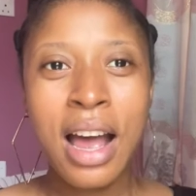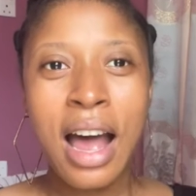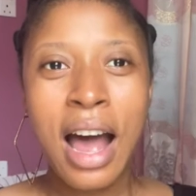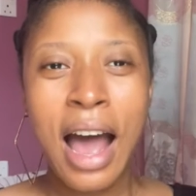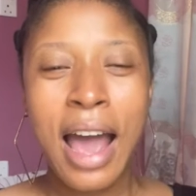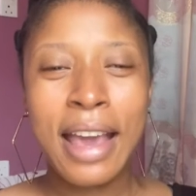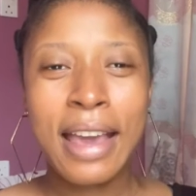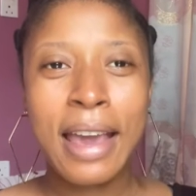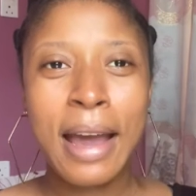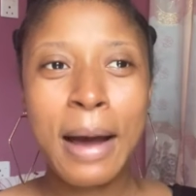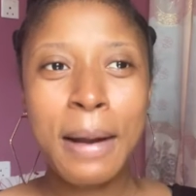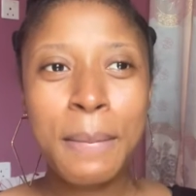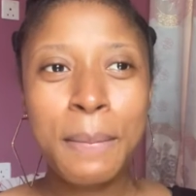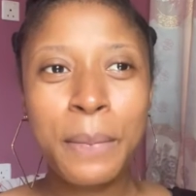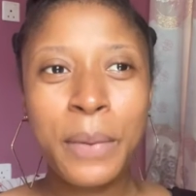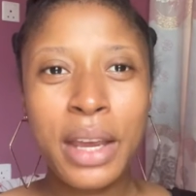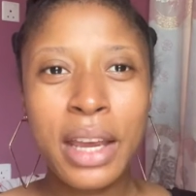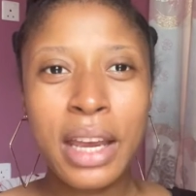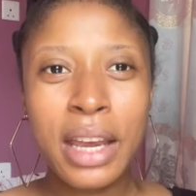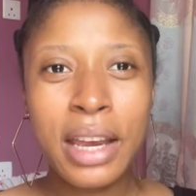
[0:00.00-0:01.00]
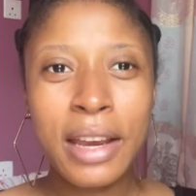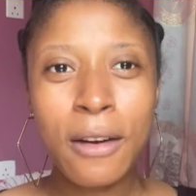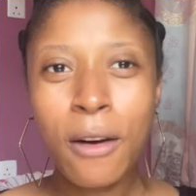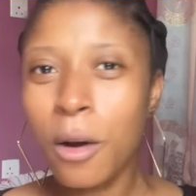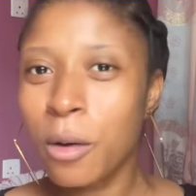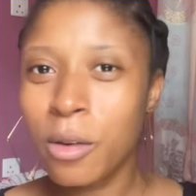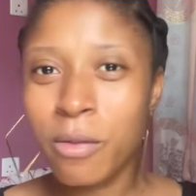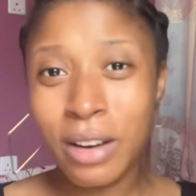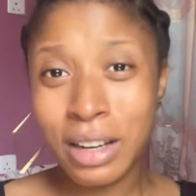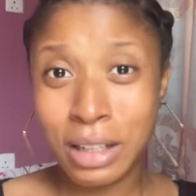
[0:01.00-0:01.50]
I can be
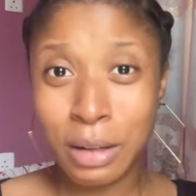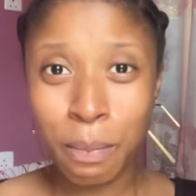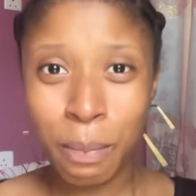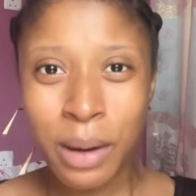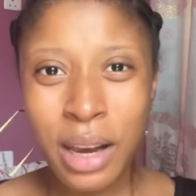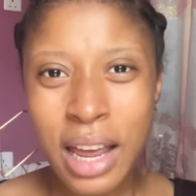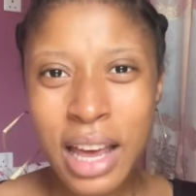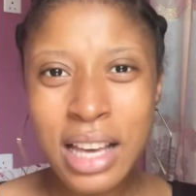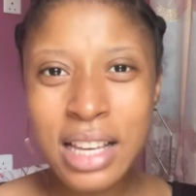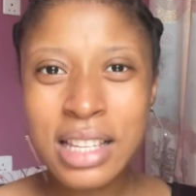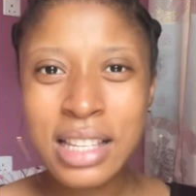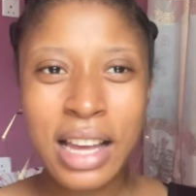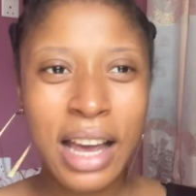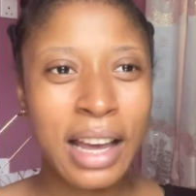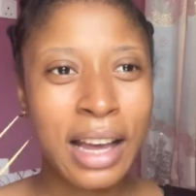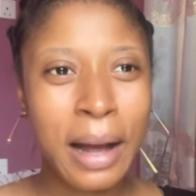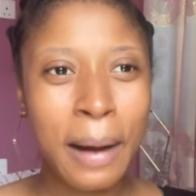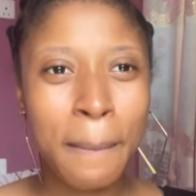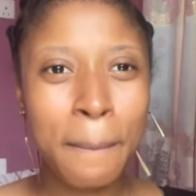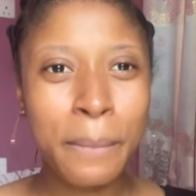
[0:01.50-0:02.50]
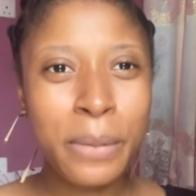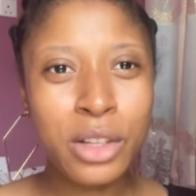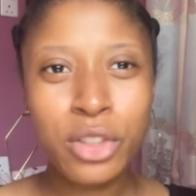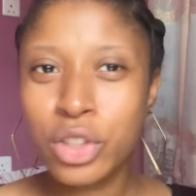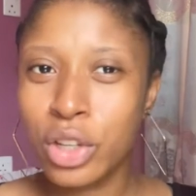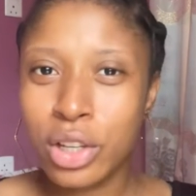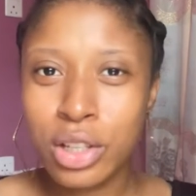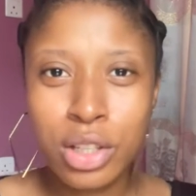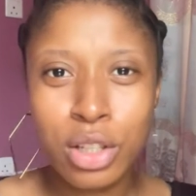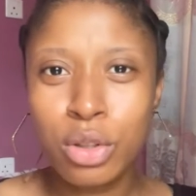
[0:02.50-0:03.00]
all over the place, I can be
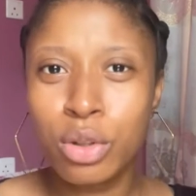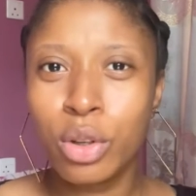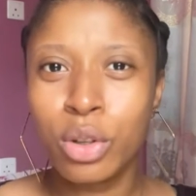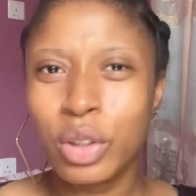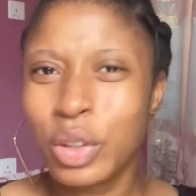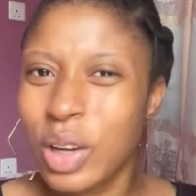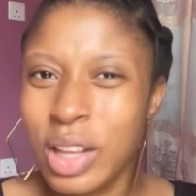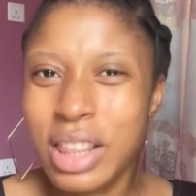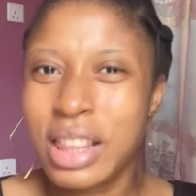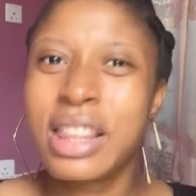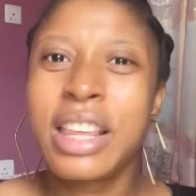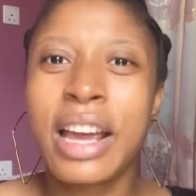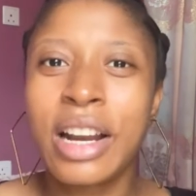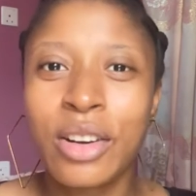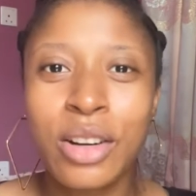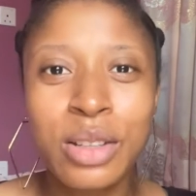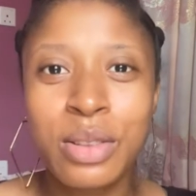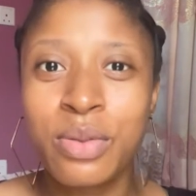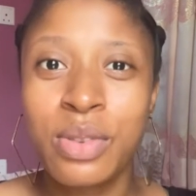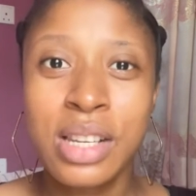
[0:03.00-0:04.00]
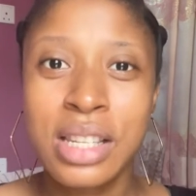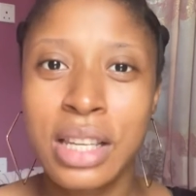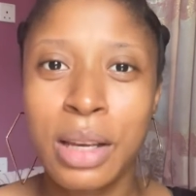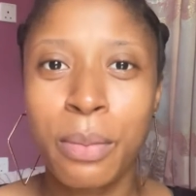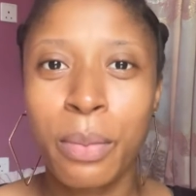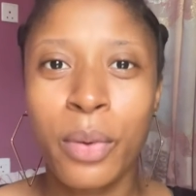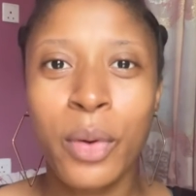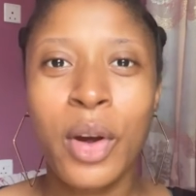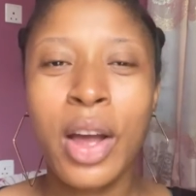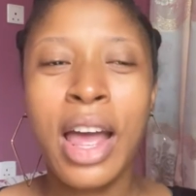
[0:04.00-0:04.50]
just, you know, not there, not
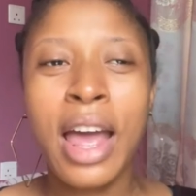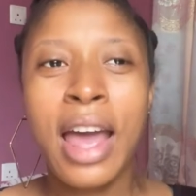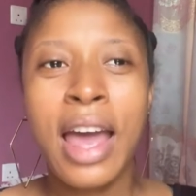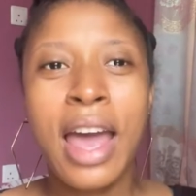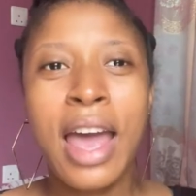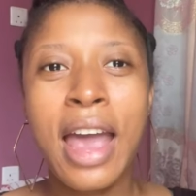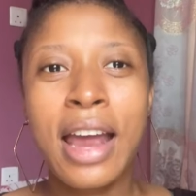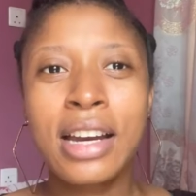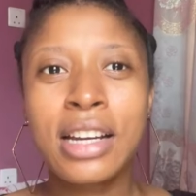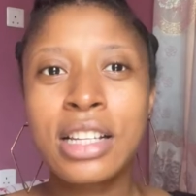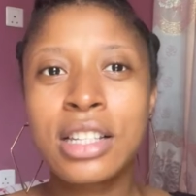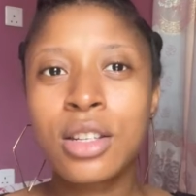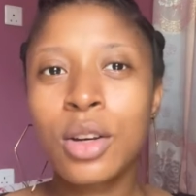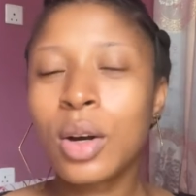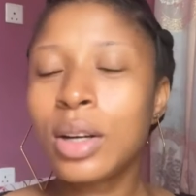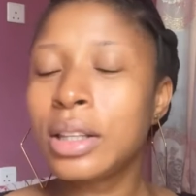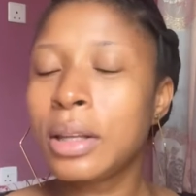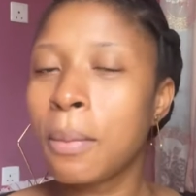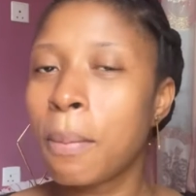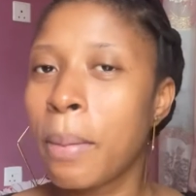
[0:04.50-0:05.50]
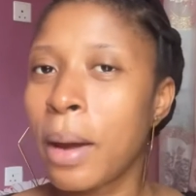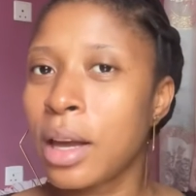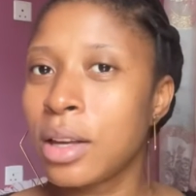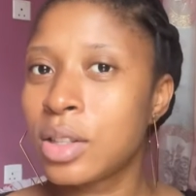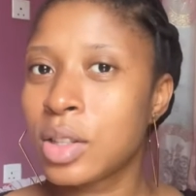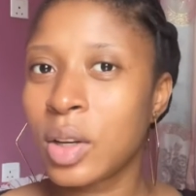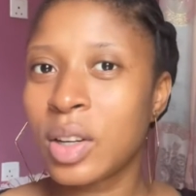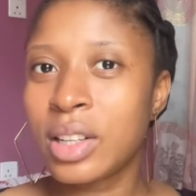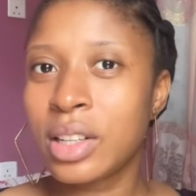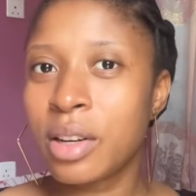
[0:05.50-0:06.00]
visible. And it all
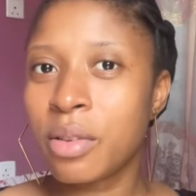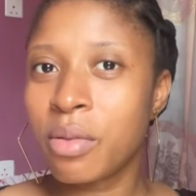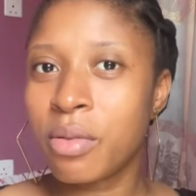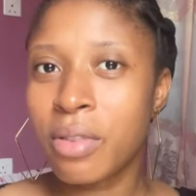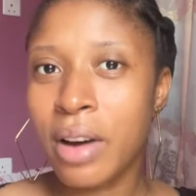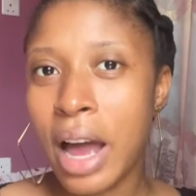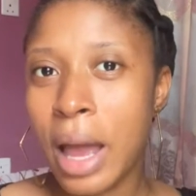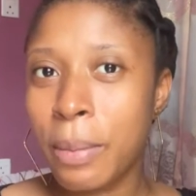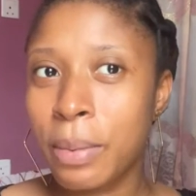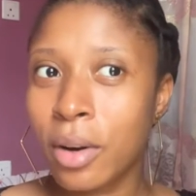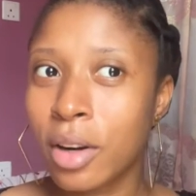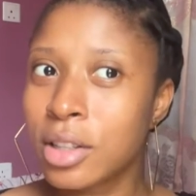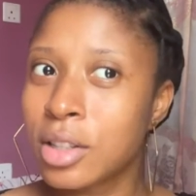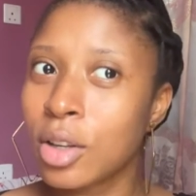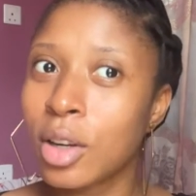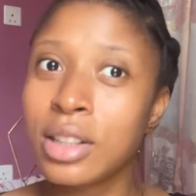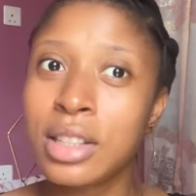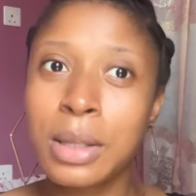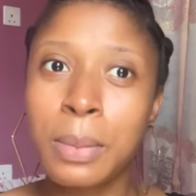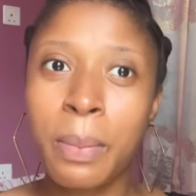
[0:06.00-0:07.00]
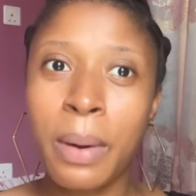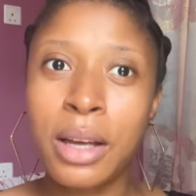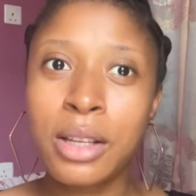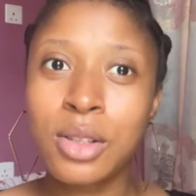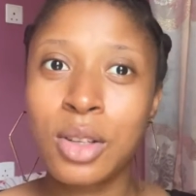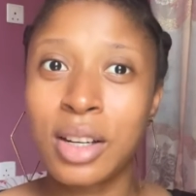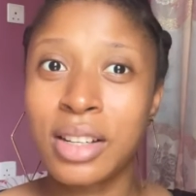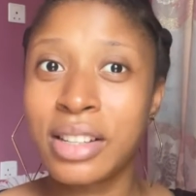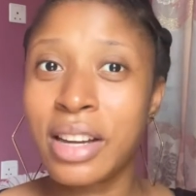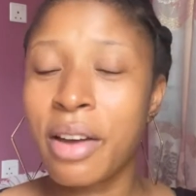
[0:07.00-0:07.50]
depends on the vibe, it all depends
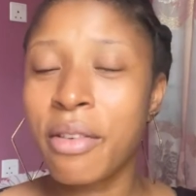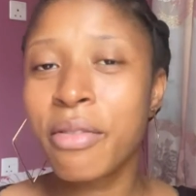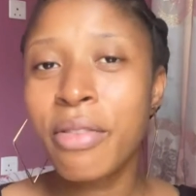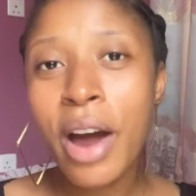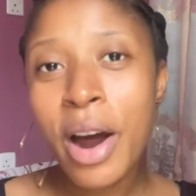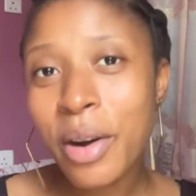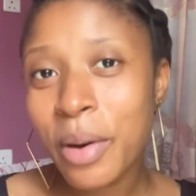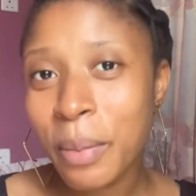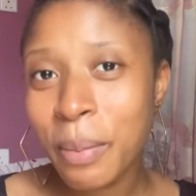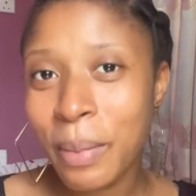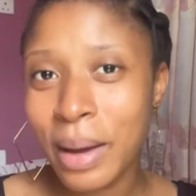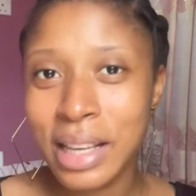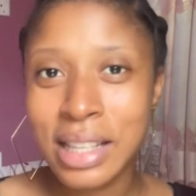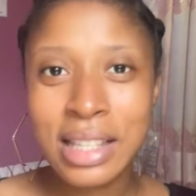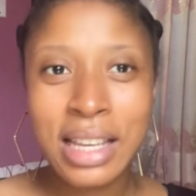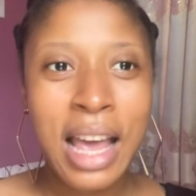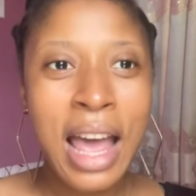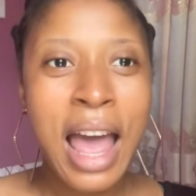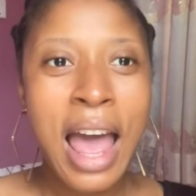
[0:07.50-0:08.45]
on the environment.